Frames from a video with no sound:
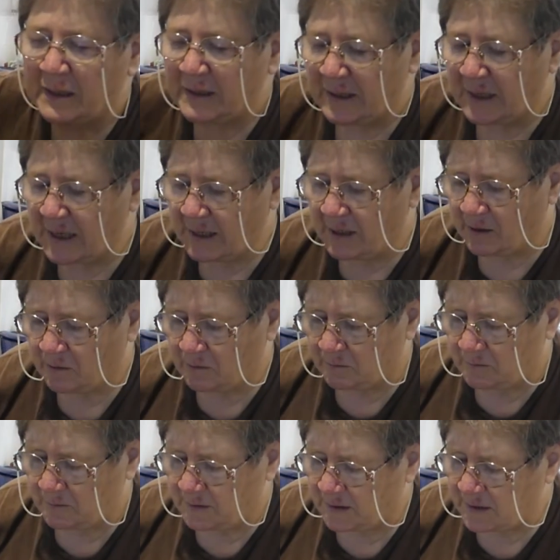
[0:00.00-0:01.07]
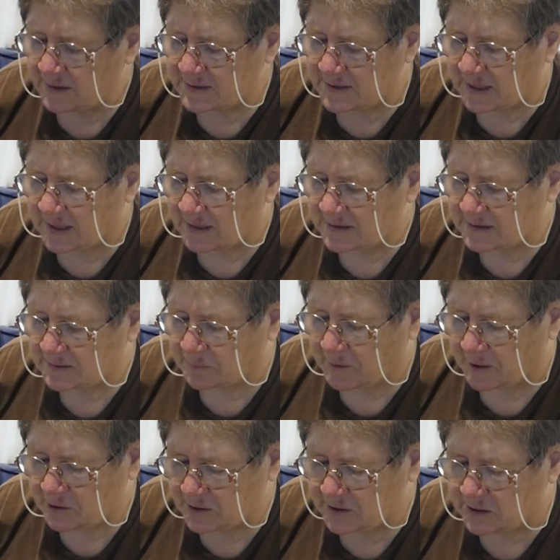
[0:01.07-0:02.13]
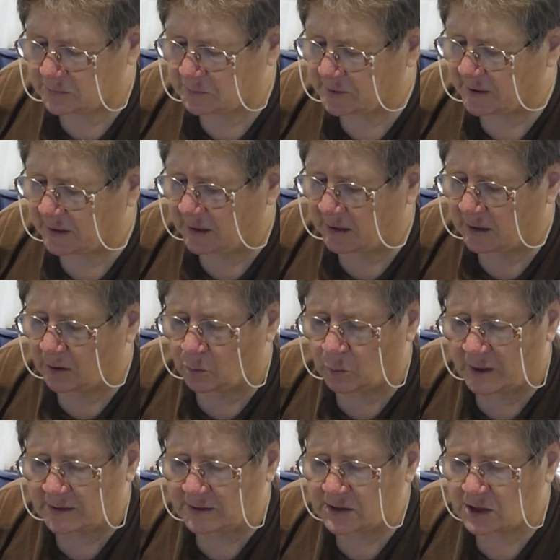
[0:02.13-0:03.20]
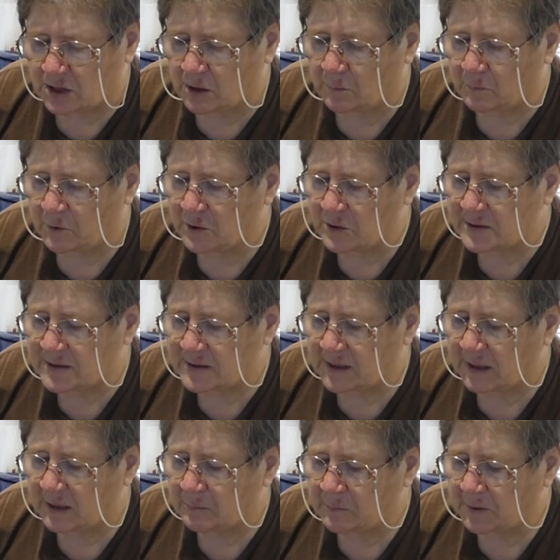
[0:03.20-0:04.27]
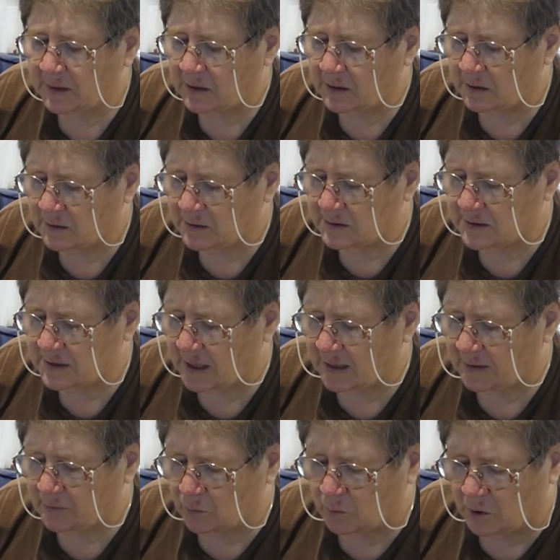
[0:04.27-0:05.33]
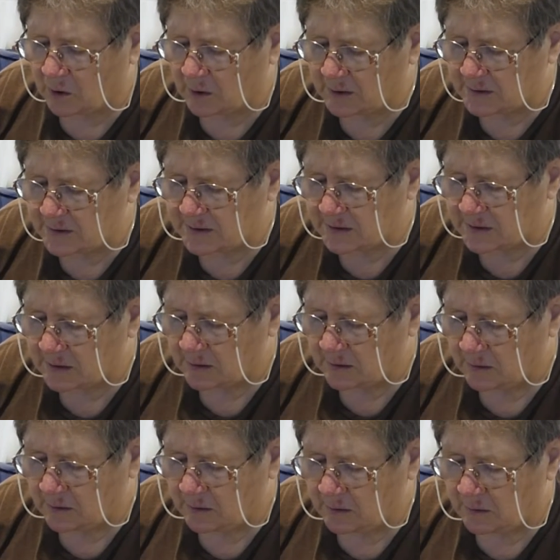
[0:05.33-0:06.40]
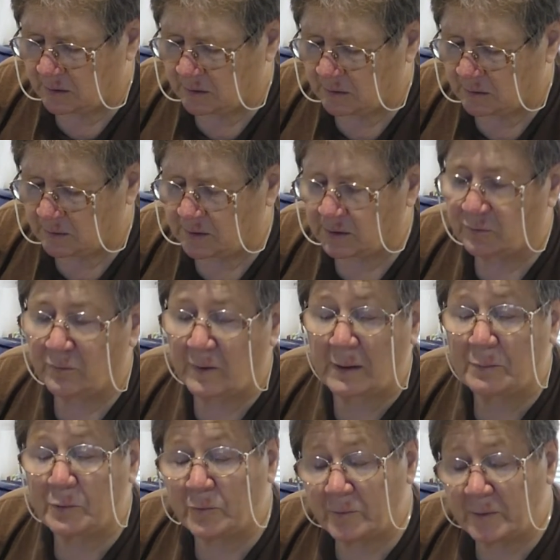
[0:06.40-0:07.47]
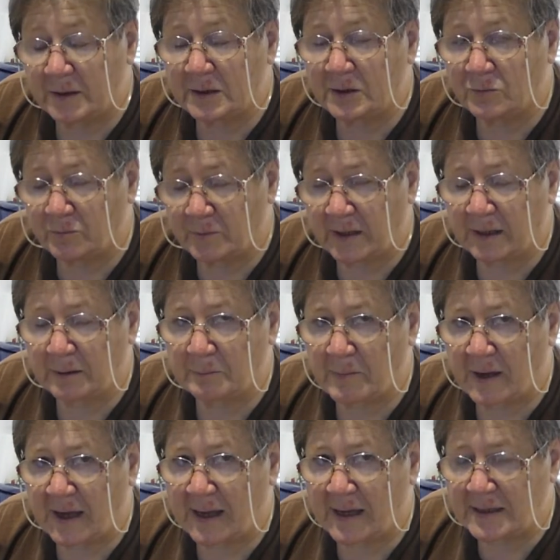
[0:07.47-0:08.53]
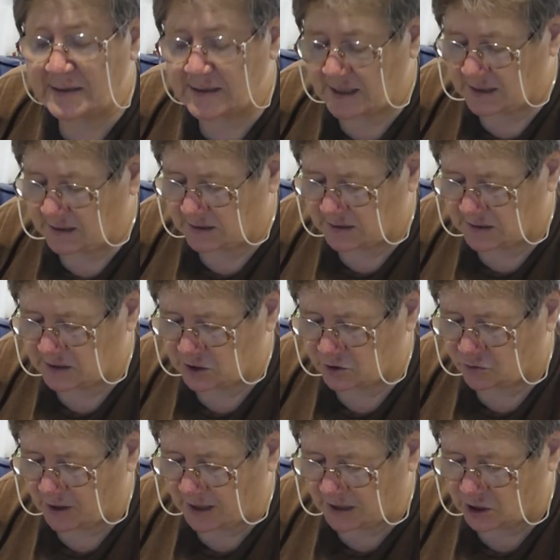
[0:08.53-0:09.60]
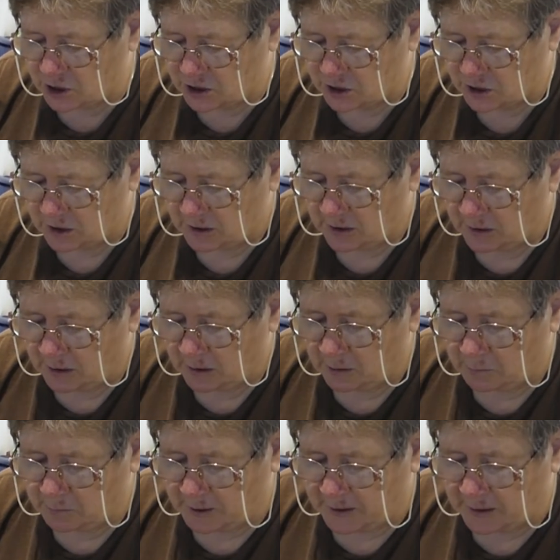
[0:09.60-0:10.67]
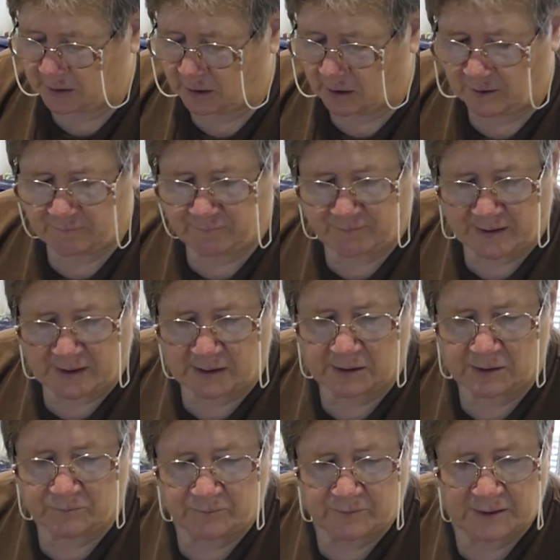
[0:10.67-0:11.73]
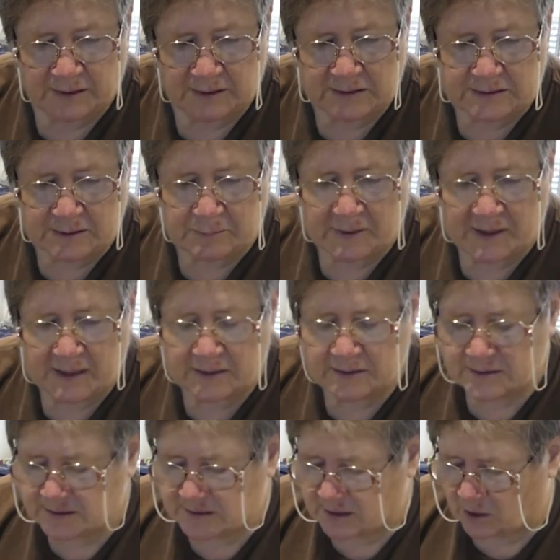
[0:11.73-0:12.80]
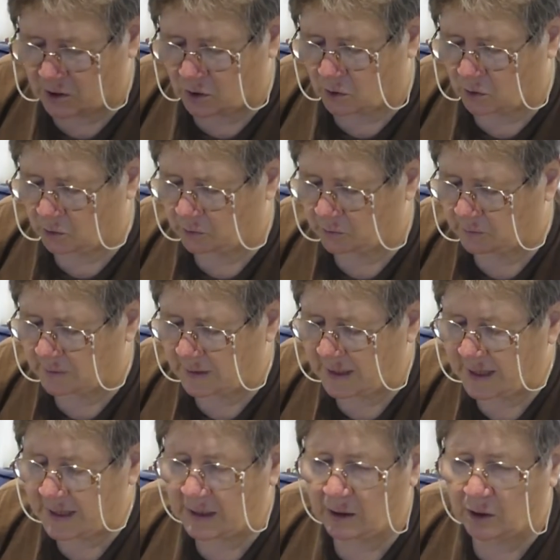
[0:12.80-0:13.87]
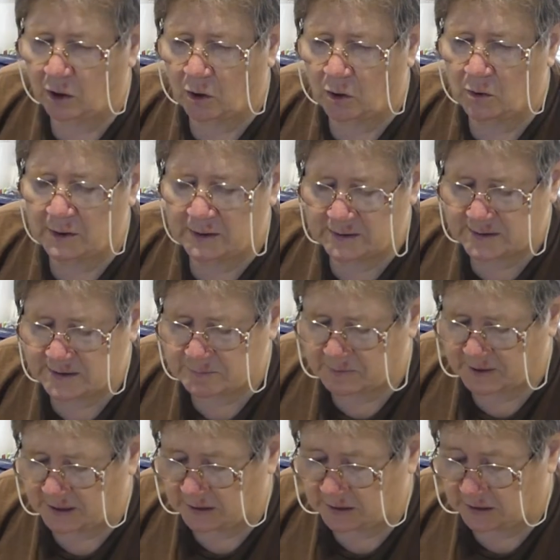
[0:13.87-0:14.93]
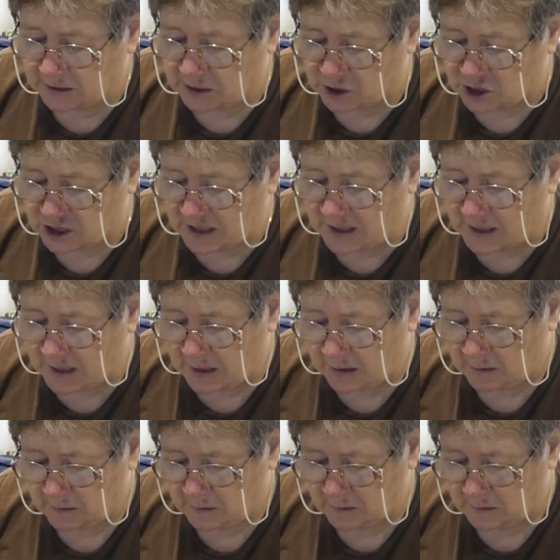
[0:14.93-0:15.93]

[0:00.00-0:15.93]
Now these are supposed to be a one-time use thing because otherwise the rubber in the ring may tend to stretch, but I found it really depends on how long it's been in the jar